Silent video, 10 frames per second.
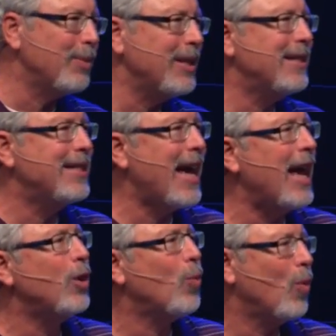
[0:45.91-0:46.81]
please
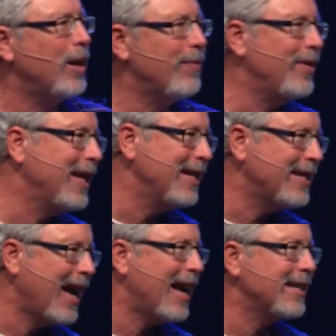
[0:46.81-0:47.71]
take one of
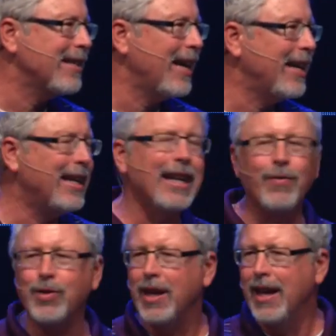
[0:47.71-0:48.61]
these as a
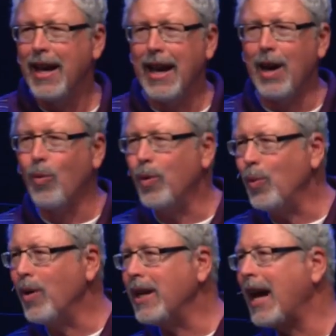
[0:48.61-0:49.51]
gift. Uh, we
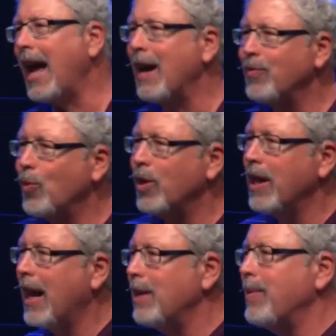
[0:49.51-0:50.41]
want you to have the Word
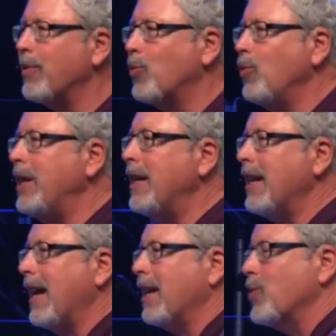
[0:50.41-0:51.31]
of God to be able to read
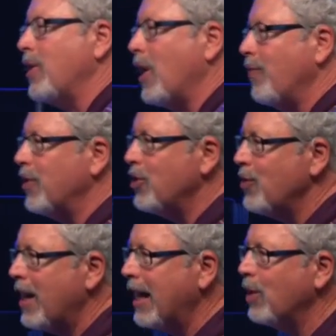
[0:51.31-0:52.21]
it because we know if you
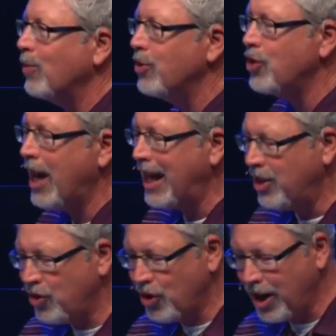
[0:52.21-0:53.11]
do that, it will
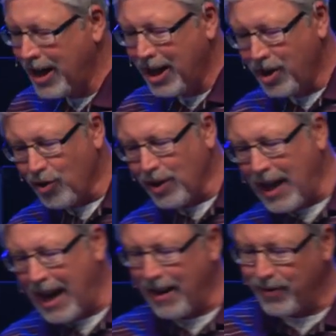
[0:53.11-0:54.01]
change your
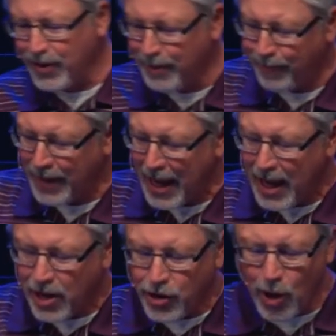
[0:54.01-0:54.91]
lives.
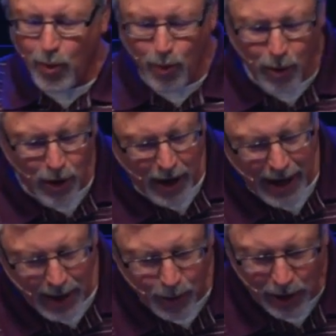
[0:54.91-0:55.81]
So we're,
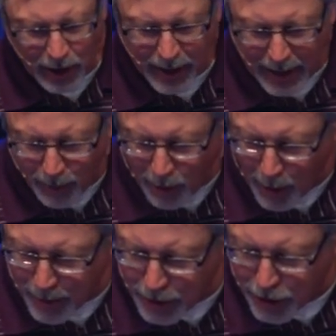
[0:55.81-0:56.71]
uh, we're looking at
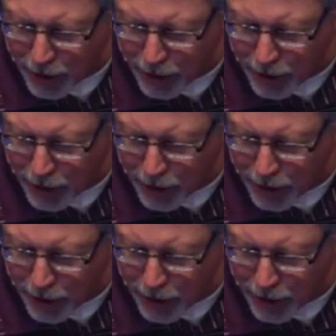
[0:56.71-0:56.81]
Romans